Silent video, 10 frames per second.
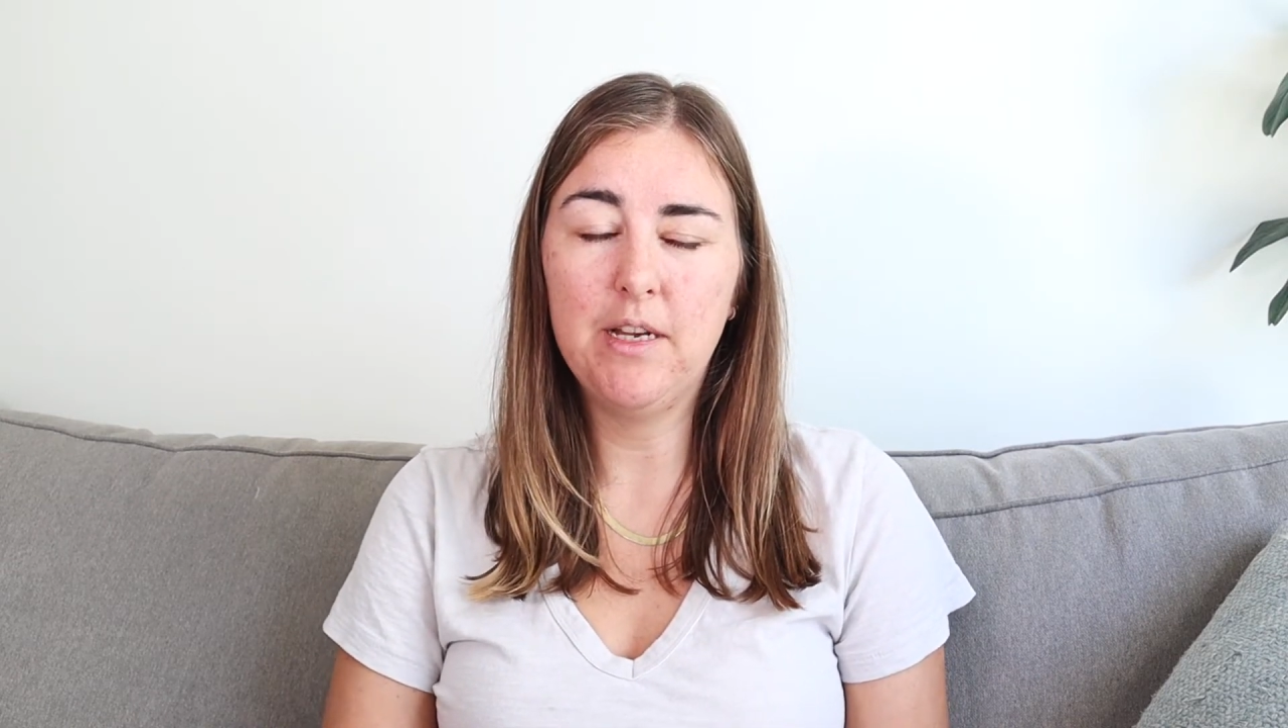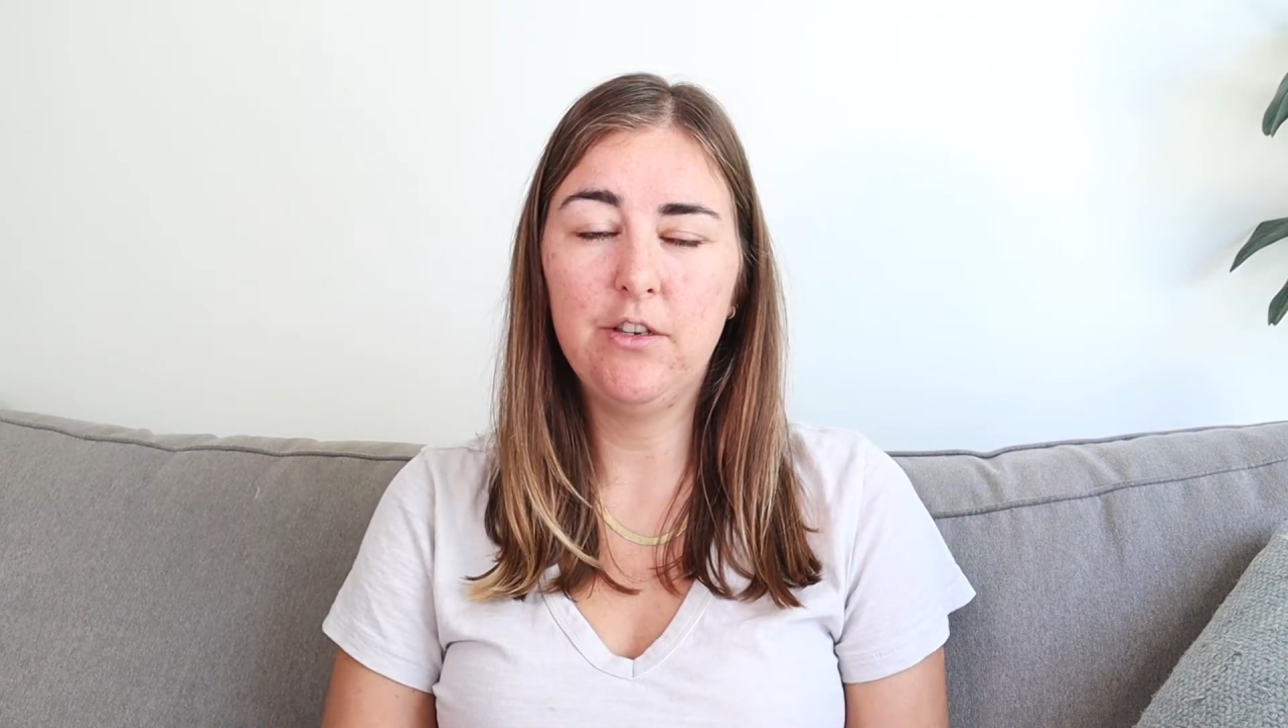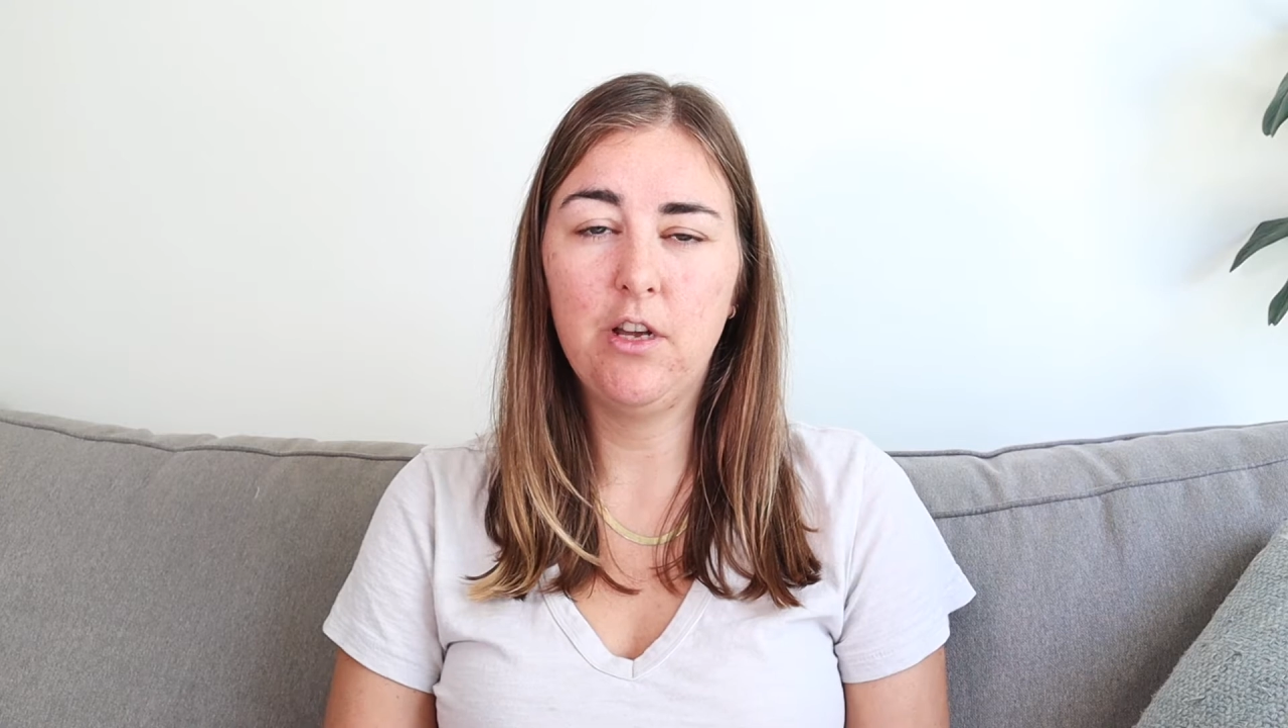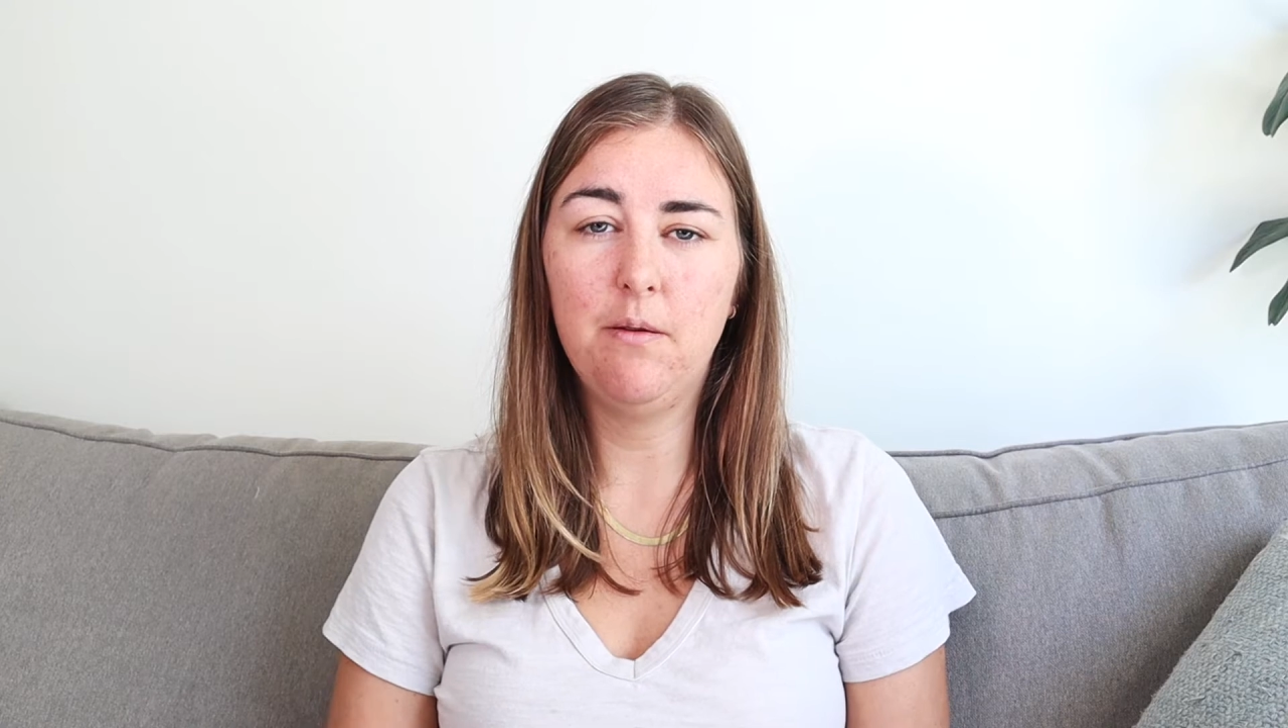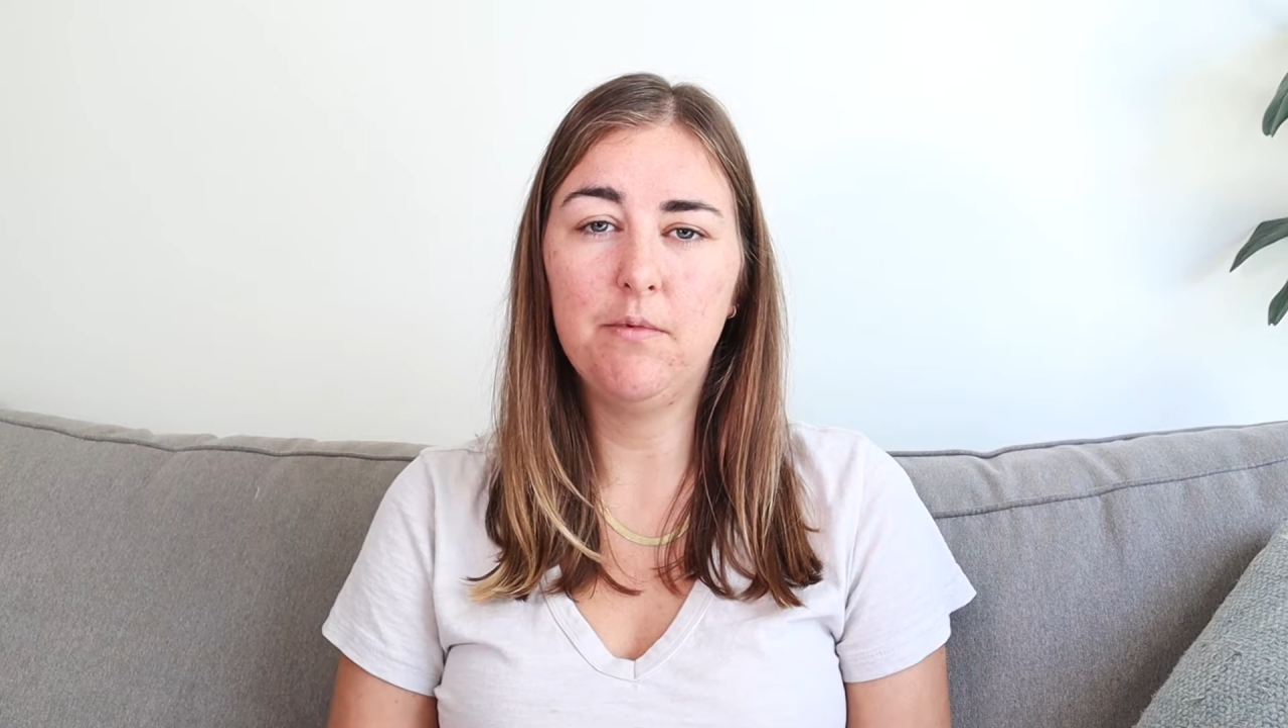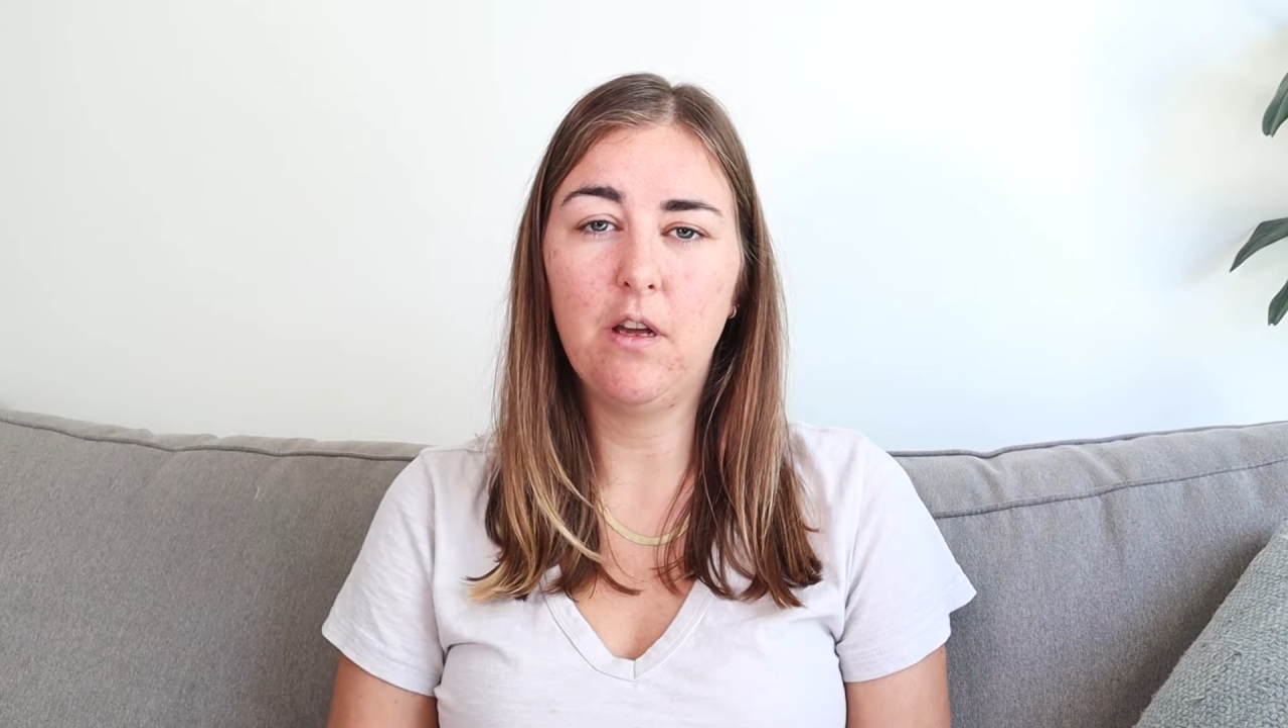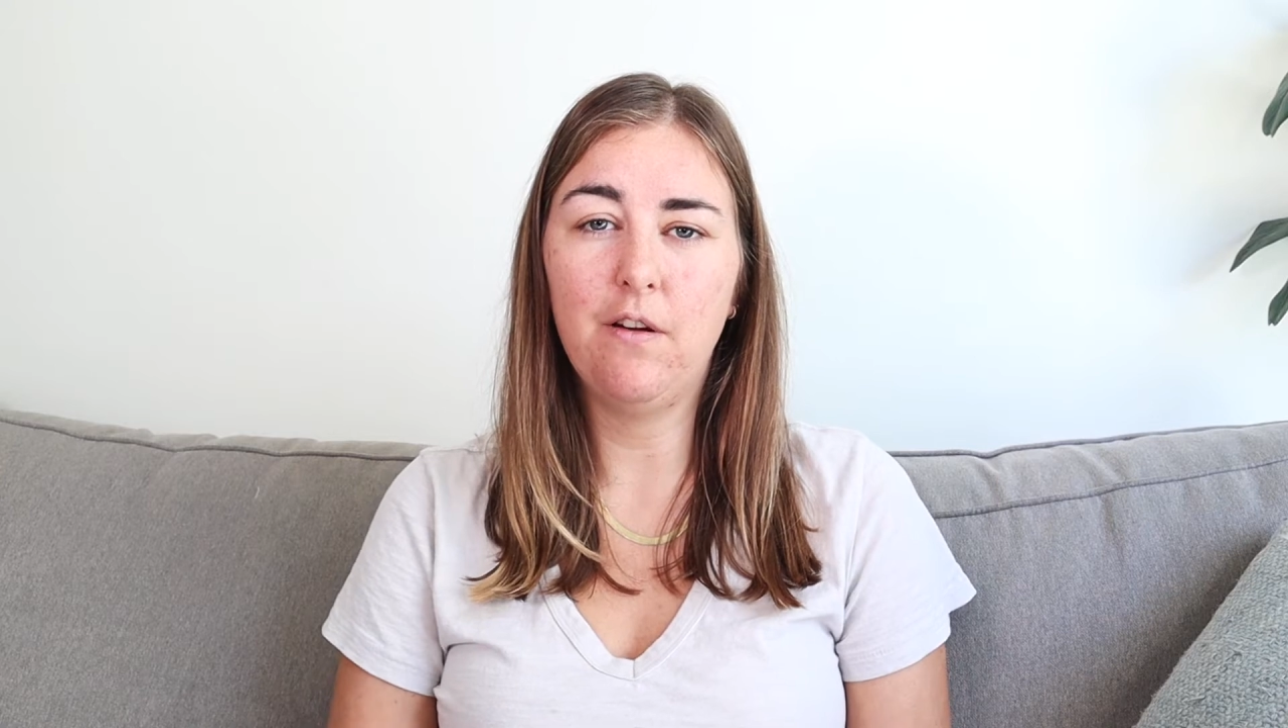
in terms